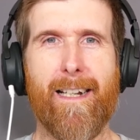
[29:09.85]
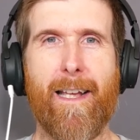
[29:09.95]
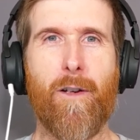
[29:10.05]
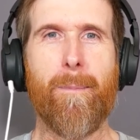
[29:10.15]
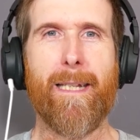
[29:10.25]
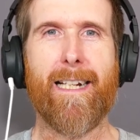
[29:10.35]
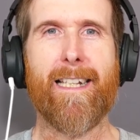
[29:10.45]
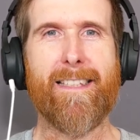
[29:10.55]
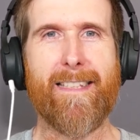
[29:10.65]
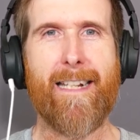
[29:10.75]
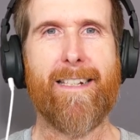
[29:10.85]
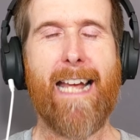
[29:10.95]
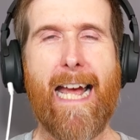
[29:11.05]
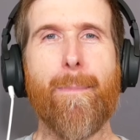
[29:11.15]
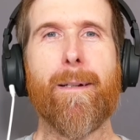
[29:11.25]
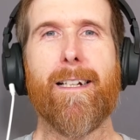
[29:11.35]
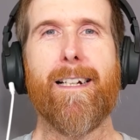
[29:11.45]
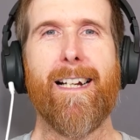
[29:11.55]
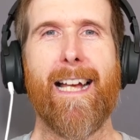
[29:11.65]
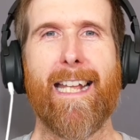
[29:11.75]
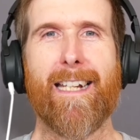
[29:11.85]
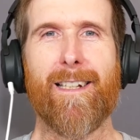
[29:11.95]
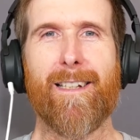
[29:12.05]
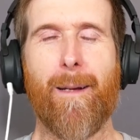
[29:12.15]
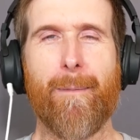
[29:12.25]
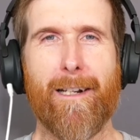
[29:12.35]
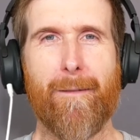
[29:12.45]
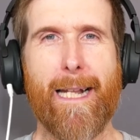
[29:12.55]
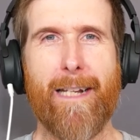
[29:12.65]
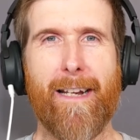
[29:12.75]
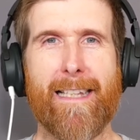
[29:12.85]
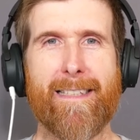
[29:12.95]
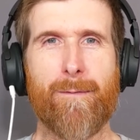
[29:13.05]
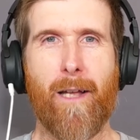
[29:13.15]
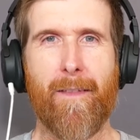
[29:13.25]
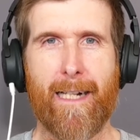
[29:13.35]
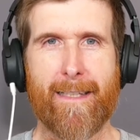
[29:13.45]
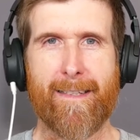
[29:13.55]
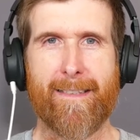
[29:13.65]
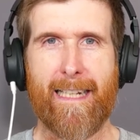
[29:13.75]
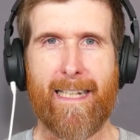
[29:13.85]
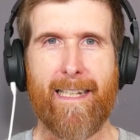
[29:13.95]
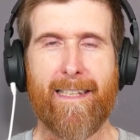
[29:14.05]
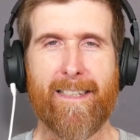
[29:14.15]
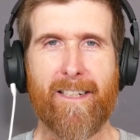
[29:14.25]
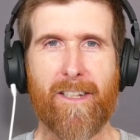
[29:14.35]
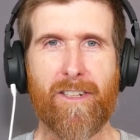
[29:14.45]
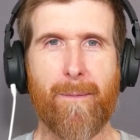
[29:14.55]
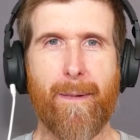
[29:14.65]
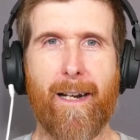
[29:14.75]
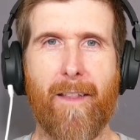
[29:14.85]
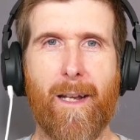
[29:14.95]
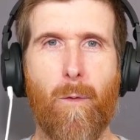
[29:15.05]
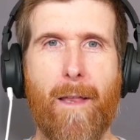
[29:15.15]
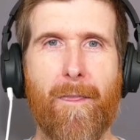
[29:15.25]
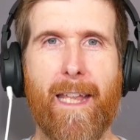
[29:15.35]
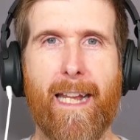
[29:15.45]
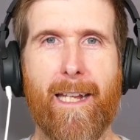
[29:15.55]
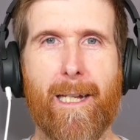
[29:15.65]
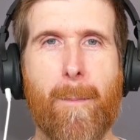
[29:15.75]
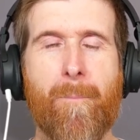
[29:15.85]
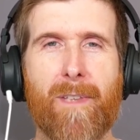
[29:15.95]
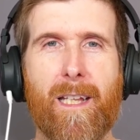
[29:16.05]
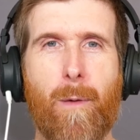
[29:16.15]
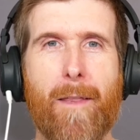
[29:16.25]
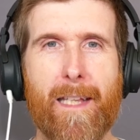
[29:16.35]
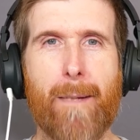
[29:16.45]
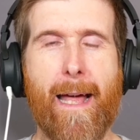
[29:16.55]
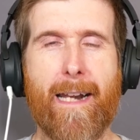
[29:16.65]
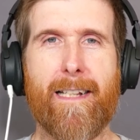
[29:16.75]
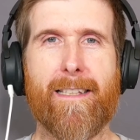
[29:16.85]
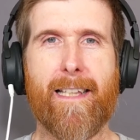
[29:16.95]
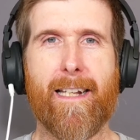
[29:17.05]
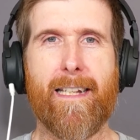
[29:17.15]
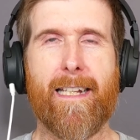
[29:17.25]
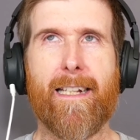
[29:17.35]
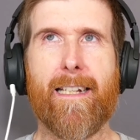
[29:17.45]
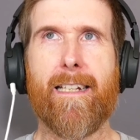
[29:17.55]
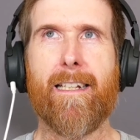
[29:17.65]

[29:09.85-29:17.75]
there could be a consent app and I mean, there are many reasons why I think that's a silly suggestion, but I think one thing, one thing about it is that it,